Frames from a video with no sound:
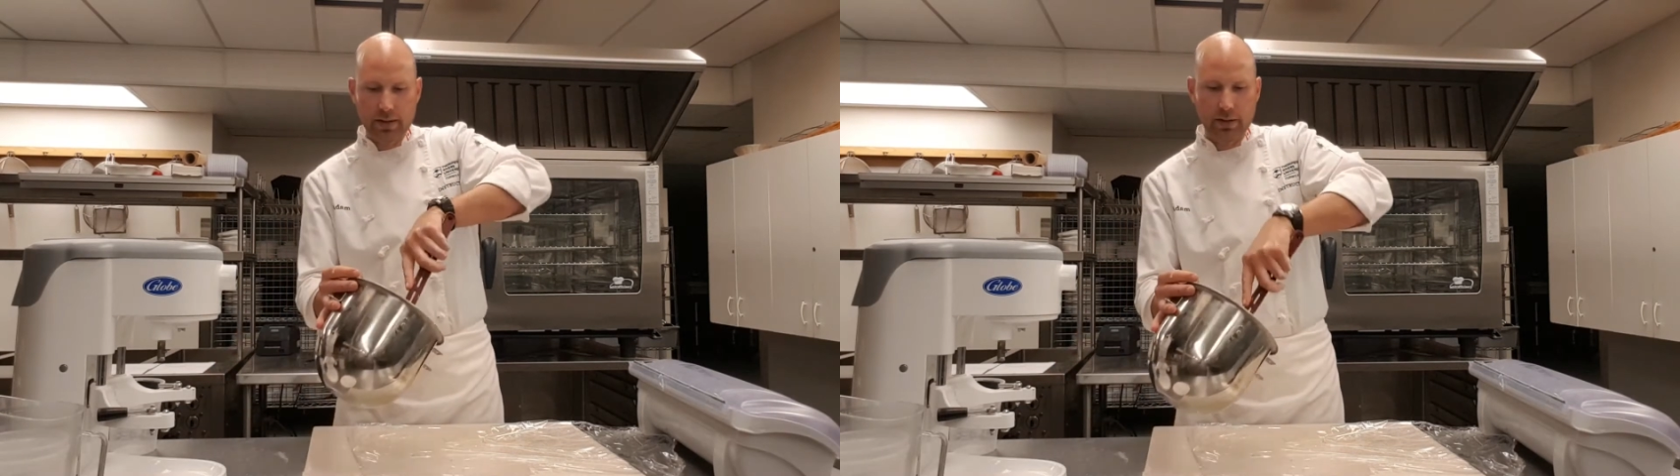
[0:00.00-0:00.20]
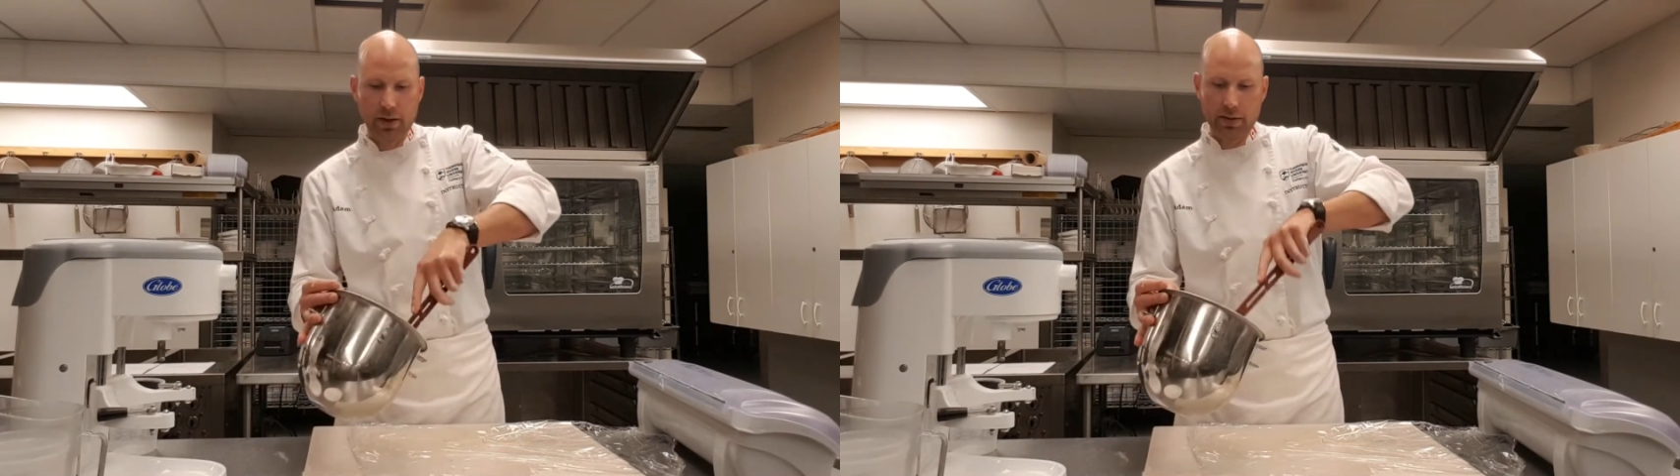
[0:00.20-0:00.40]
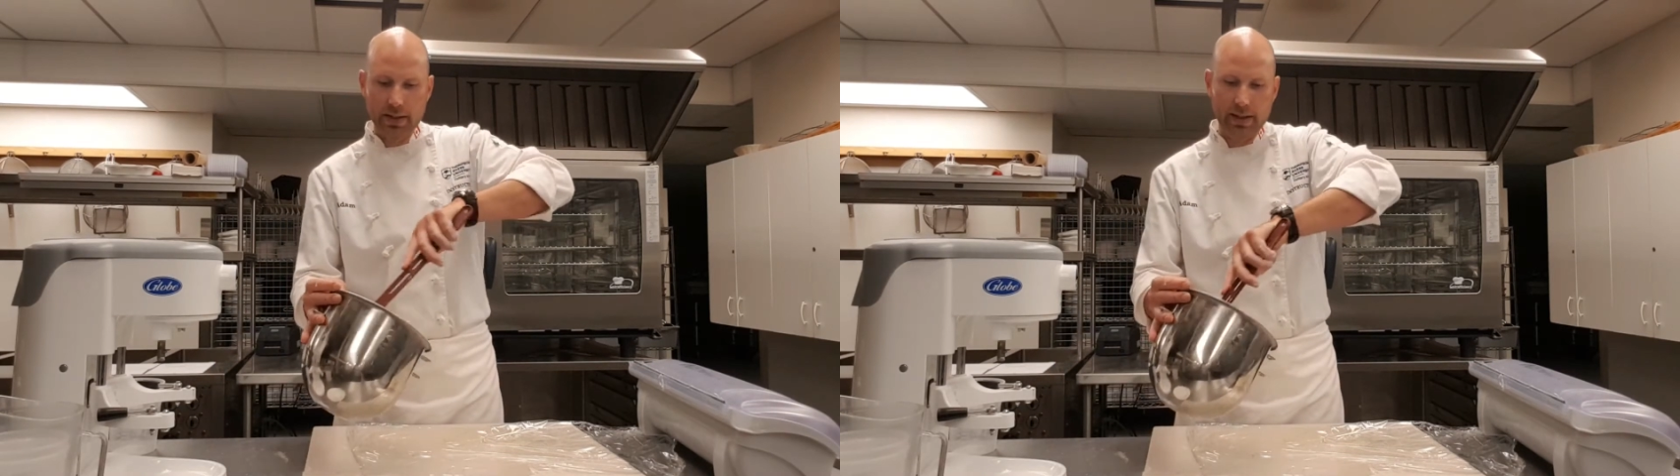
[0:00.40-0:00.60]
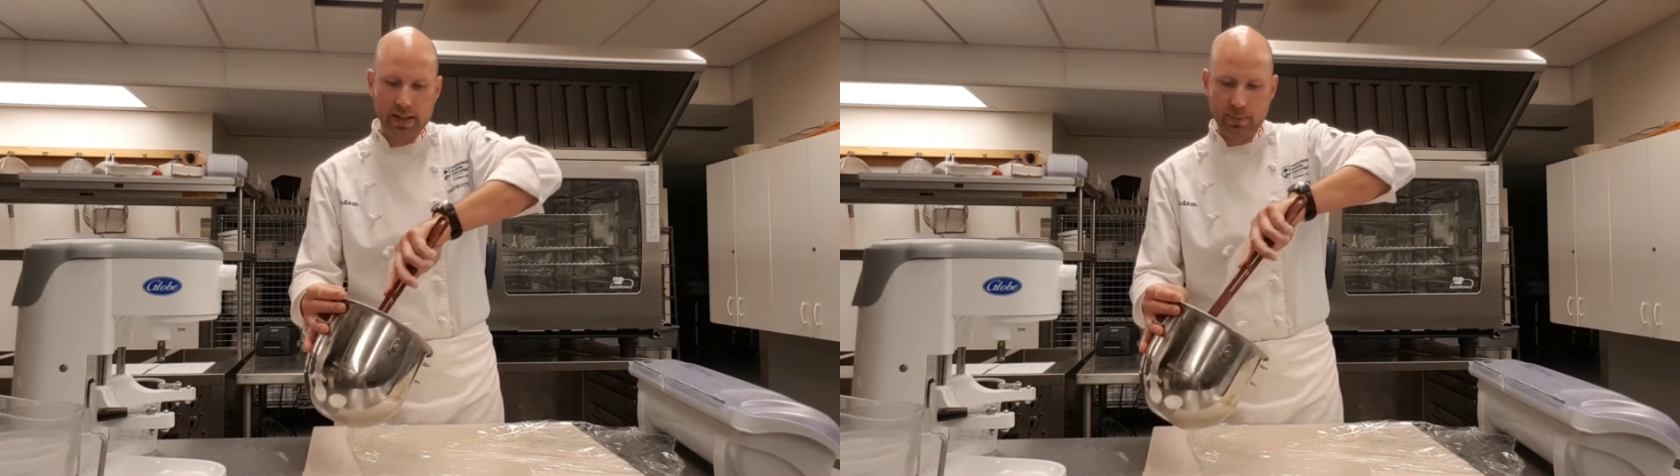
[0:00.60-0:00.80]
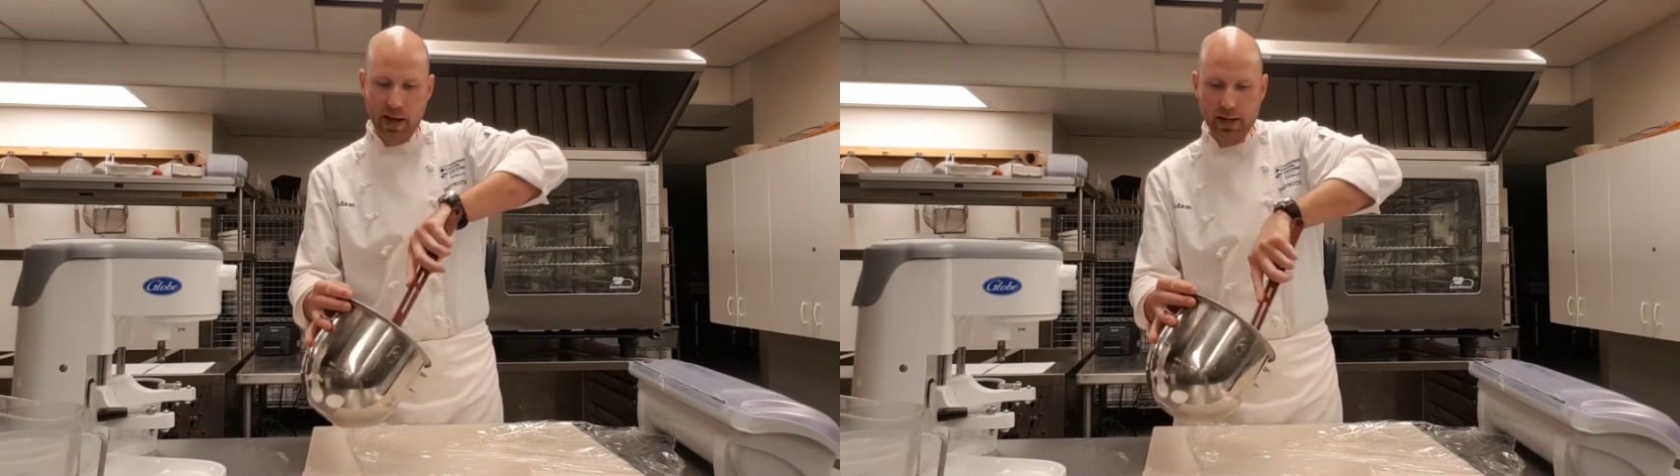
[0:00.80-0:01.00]
So using a
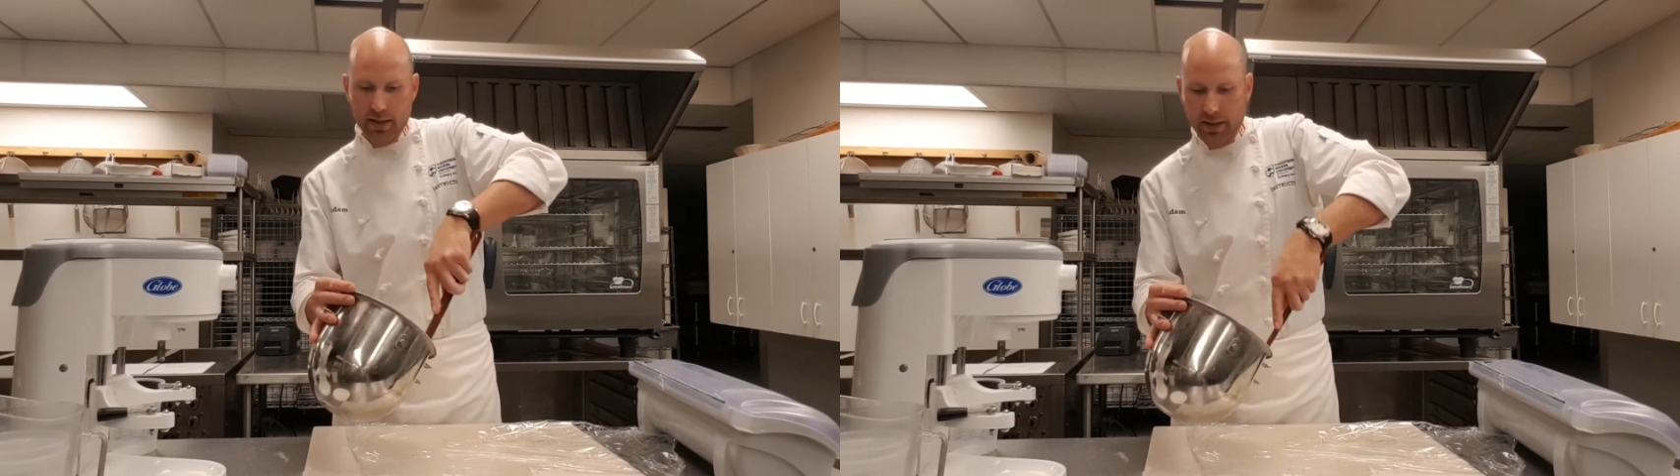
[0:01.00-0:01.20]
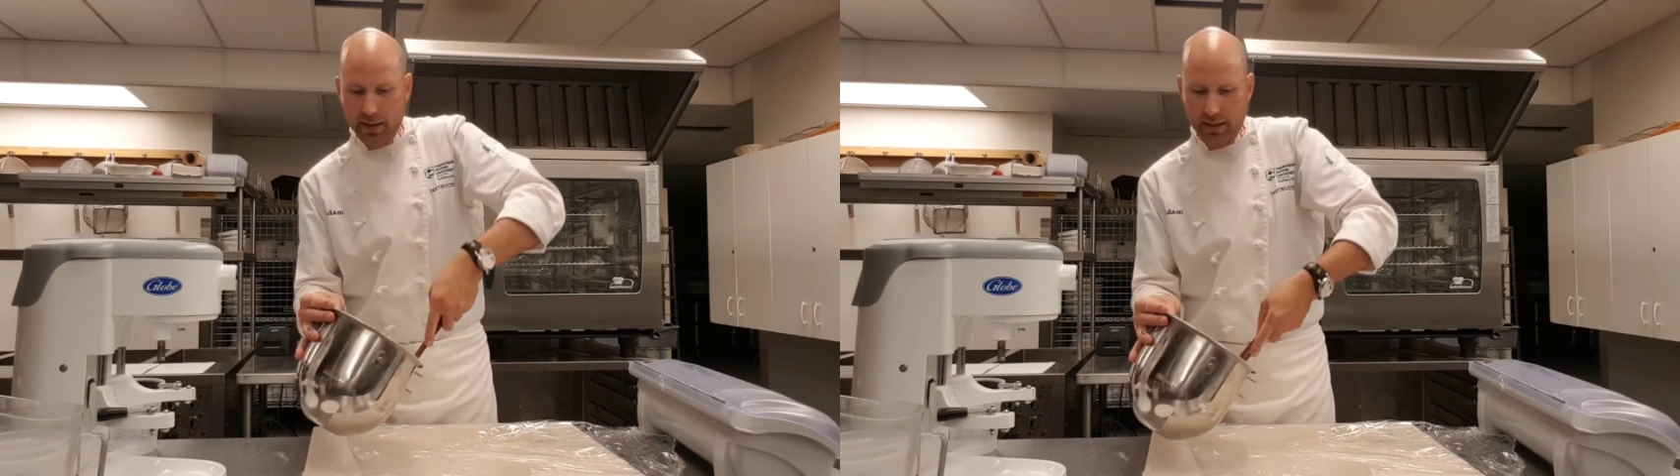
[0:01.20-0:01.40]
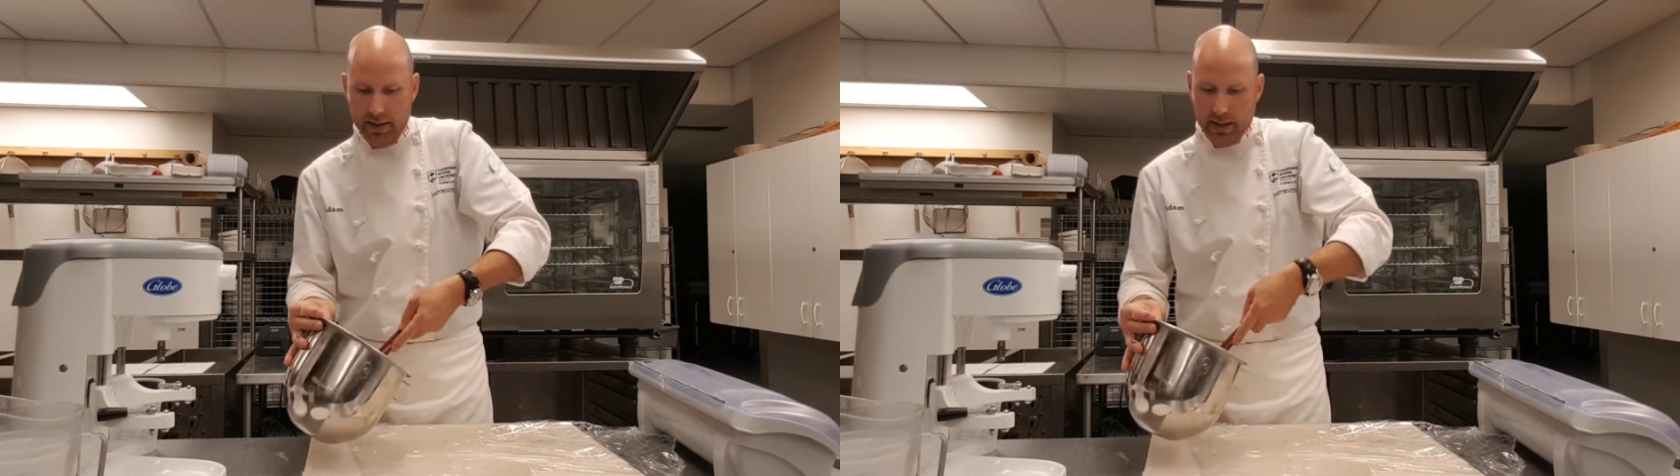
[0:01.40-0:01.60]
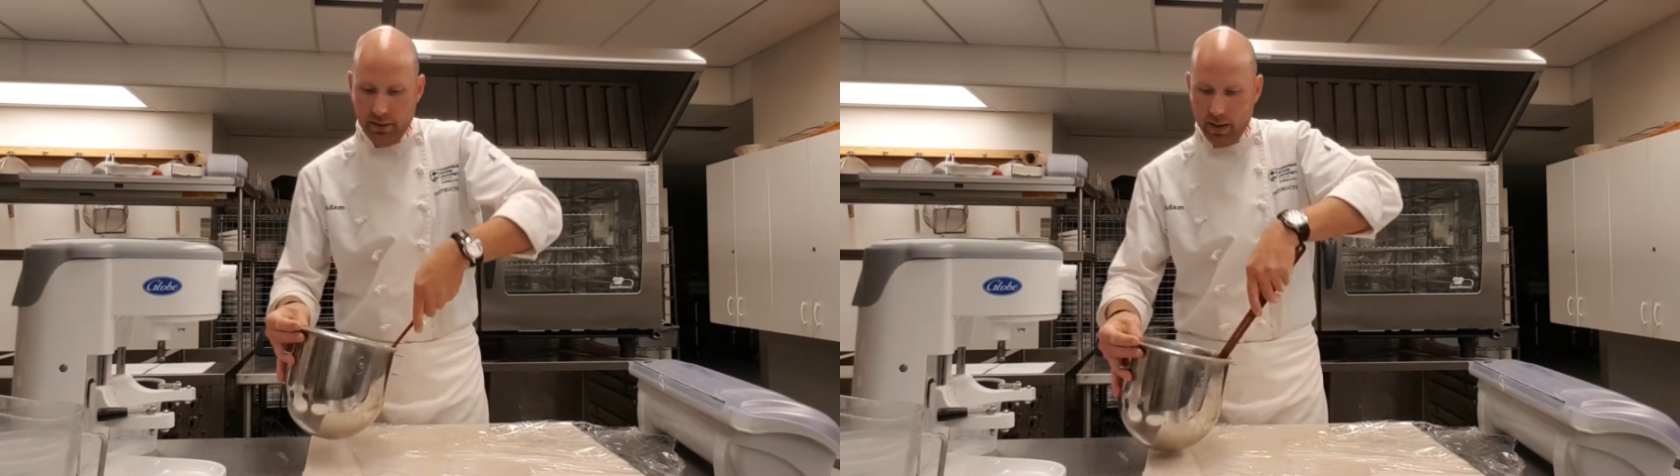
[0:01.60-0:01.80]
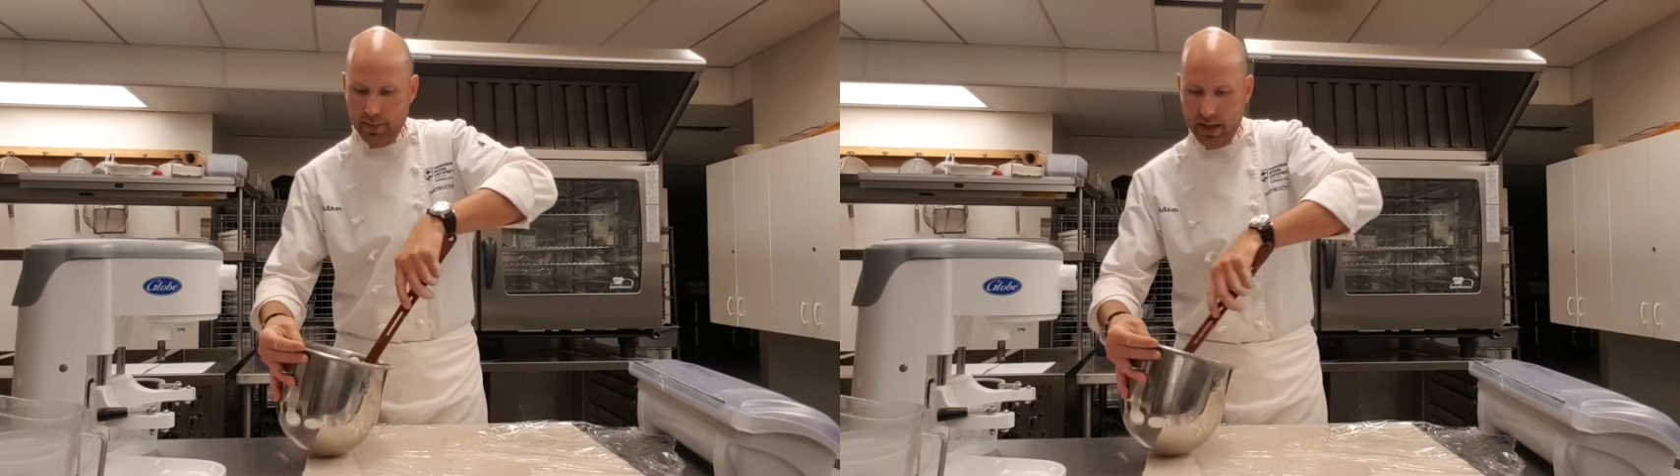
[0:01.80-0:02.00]
spatula, I'm going to
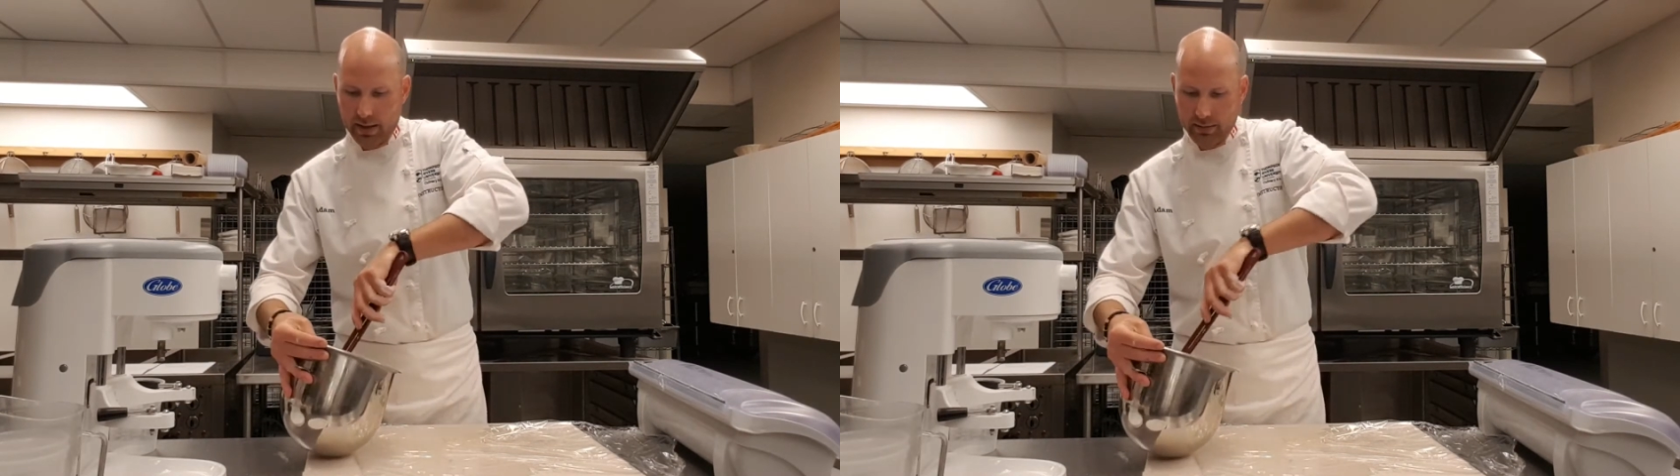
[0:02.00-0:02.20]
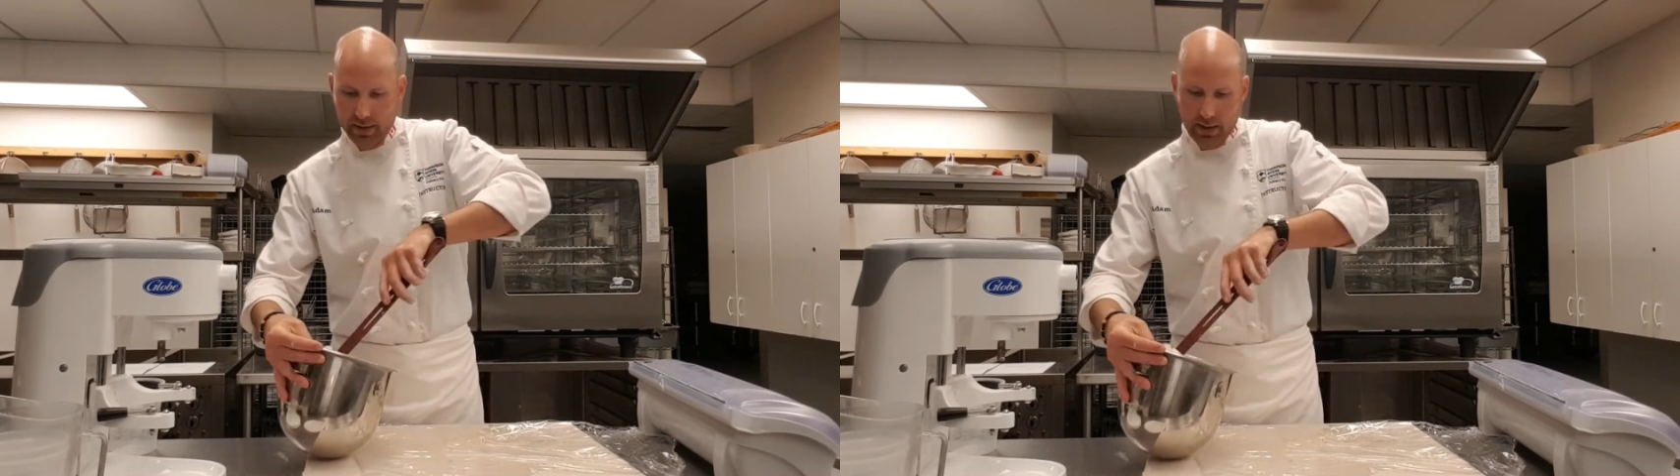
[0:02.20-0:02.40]
scrape down,